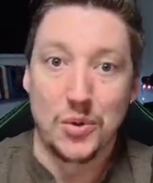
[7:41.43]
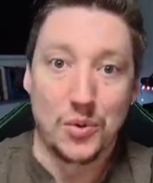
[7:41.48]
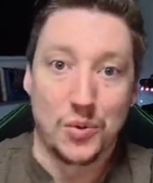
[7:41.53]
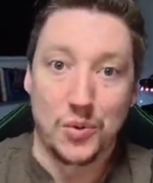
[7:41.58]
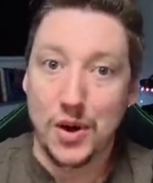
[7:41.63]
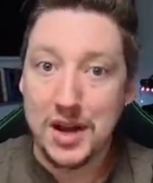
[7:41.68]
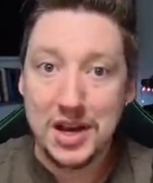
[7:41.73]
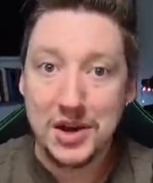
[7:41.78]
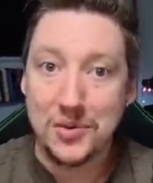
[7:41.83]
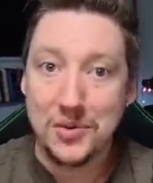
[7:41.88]

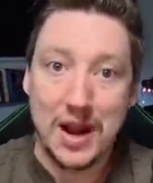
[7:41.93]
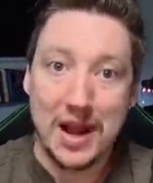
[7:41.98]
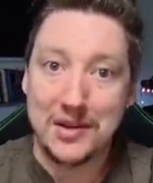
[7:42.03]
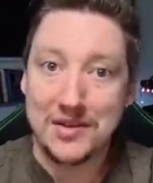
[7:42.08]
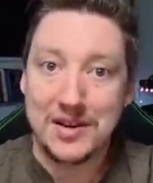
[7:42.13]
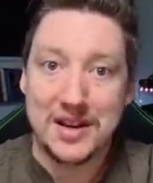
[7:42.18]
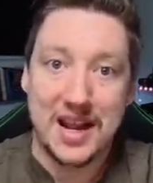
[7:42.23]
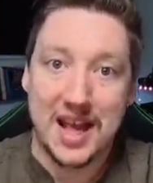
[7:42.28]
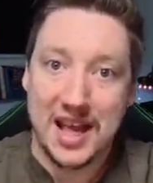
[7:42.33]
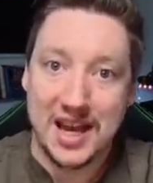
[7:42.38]
Running around
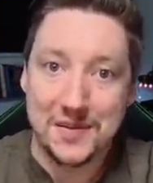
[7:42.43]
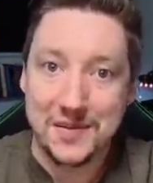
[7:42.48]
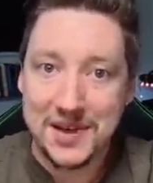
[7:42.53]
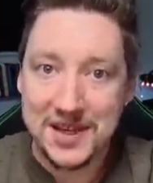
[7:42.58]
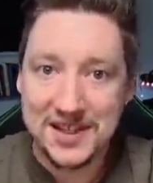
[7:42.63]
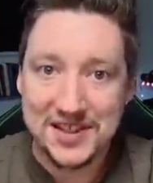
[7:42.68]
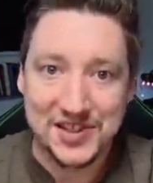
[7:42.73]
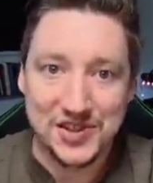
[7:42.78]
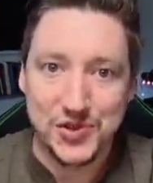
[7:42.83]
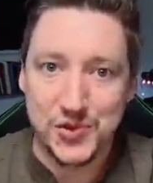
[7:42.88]
an enemy,
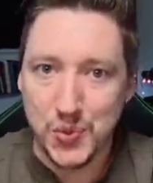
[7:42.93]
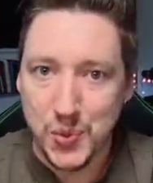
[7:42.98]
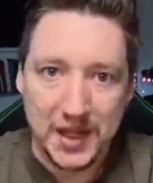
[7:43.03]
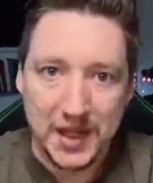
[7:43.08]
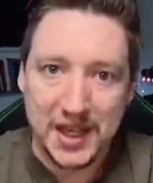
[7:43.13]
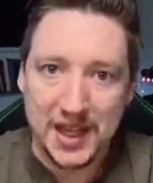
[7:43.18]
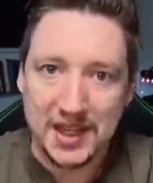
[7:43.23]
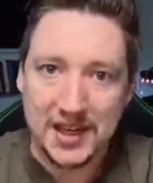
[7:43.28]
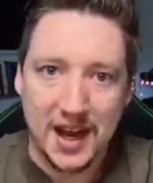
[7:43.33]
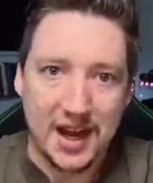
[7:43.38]

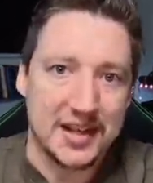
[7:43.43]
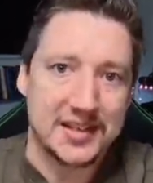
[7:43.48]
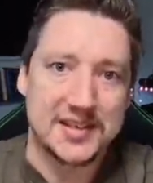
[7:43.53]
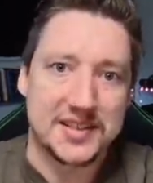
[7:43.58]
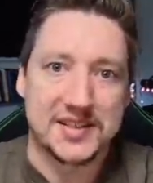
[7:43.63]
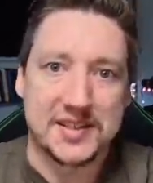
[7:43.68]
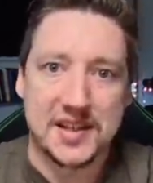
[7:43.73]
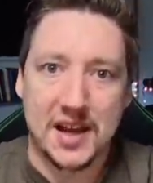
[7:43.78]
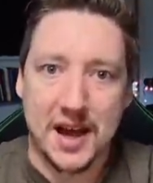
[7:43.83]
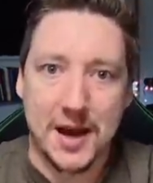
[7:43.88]
swinging
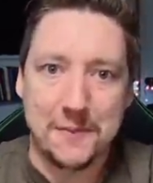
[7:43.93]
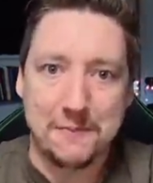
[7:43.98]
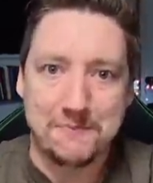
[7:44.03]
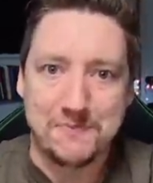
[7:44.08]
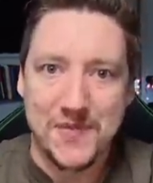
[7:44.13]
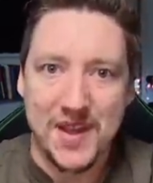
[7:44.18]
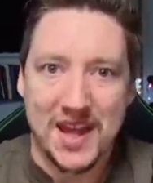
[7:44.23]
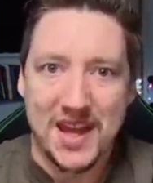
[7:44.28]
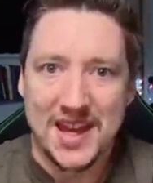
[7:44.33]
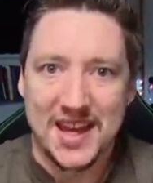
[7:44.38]
non-stop,
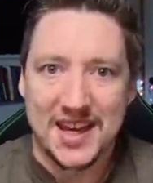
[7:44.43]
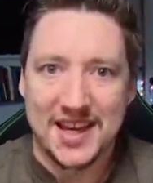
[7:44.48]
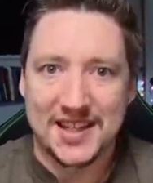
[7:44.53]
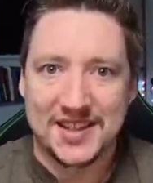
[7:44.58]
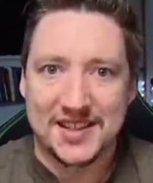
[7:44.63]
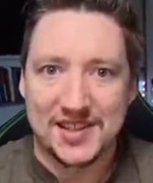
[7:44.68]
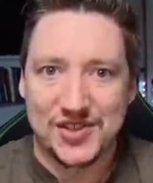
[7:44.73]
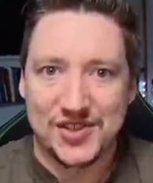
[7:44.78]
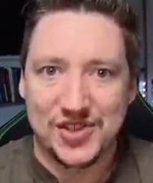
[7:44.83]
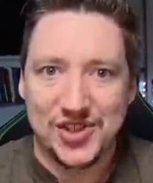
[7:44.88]

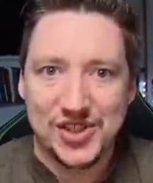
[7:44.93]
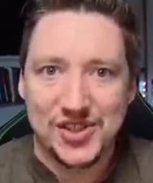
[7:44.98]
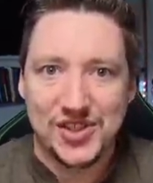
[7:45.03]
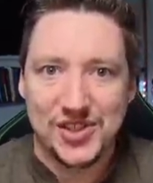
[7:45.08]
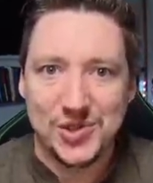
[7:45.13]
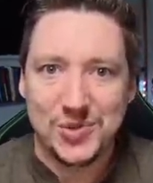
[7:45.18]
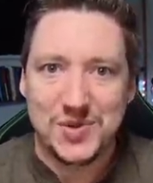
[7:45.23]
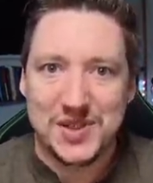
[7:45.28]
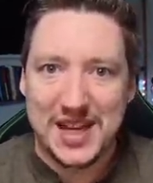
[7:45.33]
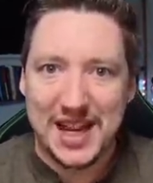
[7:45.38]
it's just
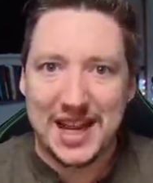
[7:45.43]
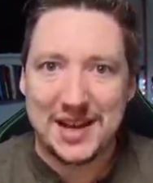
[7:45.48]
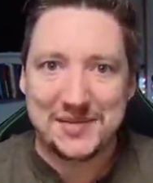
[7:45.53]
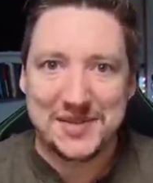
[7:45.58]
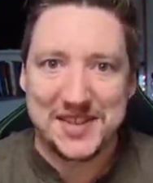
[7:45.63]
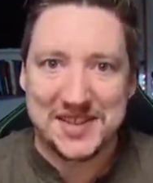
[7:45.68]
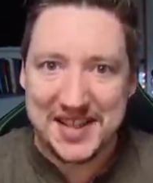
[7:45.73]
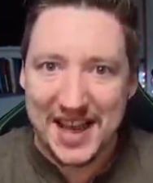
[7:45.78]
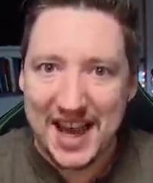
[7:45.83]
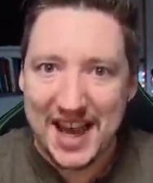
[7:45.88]
so damn
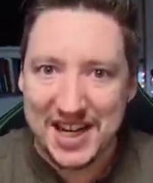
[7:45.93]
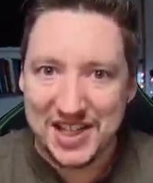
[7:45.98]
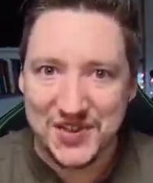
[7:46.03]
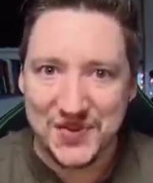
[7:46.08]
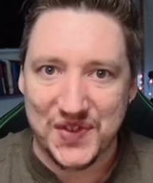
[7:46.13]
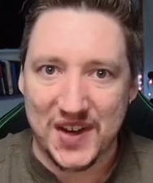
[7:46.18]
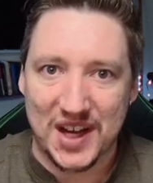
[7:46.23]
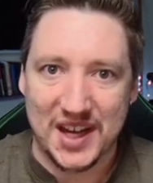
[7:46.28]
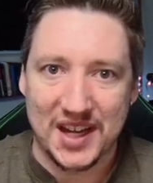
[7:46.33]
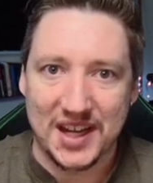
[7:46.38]

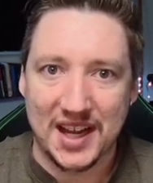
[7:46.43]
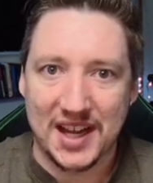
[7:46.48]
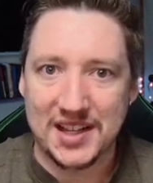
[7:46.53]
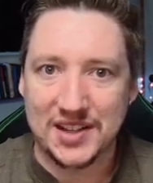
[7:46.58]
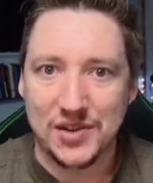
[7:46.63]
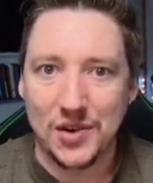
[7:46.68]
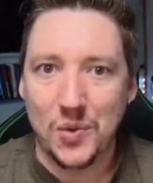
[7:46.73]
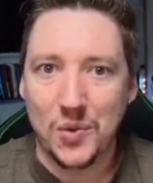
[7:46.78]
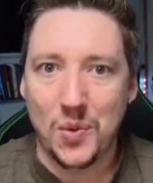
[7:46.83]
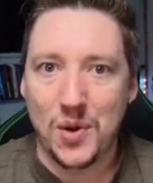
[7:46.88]
satisfying I
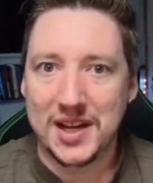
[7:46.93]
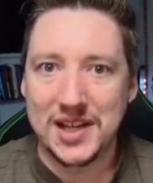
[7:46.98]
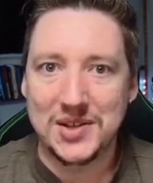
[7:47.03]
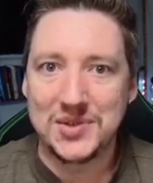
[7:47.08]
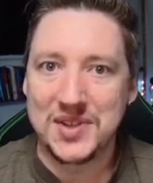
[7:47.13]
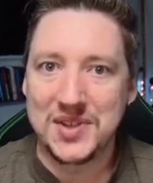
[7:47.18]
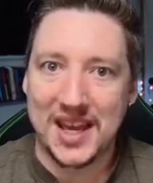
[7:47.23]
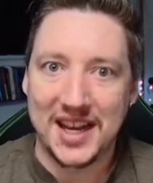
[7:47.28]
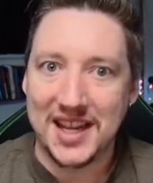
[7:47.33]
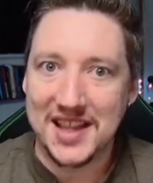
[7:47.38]
don't want to
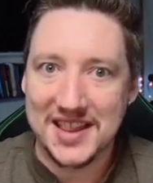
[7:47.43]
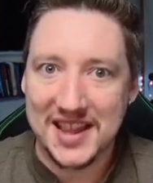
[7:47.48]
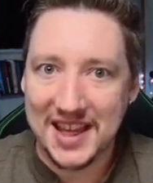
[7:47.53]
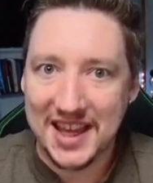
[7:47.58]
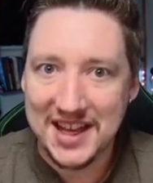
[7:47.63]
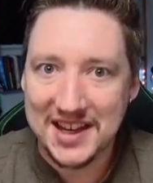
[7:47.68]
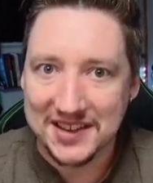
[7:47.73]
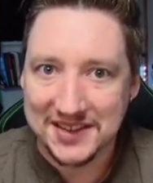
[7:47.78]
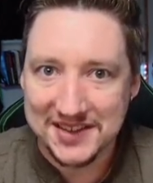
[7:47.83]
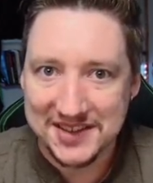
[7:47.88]
use anything
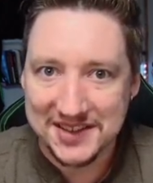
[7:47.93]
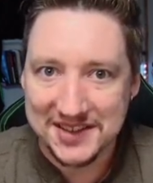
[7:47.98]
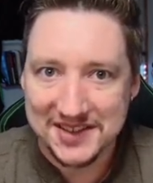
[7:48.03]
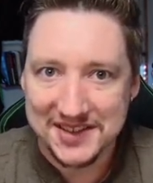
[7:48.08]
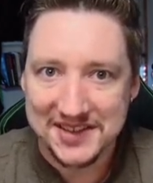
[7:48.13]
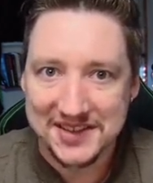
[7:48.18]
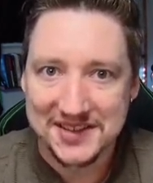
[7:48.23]
else.